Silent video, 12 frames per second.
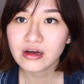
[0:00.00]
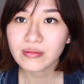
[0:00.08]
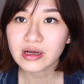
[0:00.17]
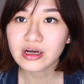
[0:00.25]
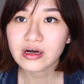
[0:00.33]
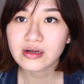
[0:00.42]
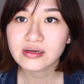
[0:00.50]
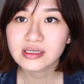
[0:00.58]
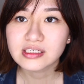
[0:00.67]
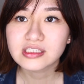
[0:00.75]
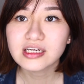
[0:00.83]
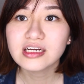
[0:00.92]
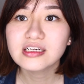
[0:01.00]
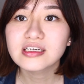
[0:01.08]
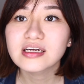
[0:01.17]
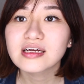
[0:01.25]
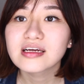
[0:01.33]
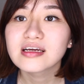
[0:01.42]
Oh my god, it's
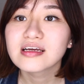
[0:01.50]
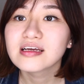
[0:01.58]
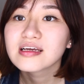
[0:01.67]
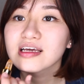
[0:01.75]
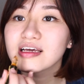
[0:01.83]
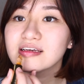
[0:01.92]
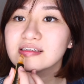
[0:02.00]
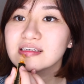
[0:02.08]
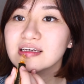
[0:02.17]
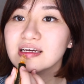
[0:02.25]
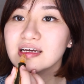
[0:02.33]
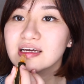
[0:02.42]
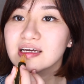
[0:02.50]
changing. Can you see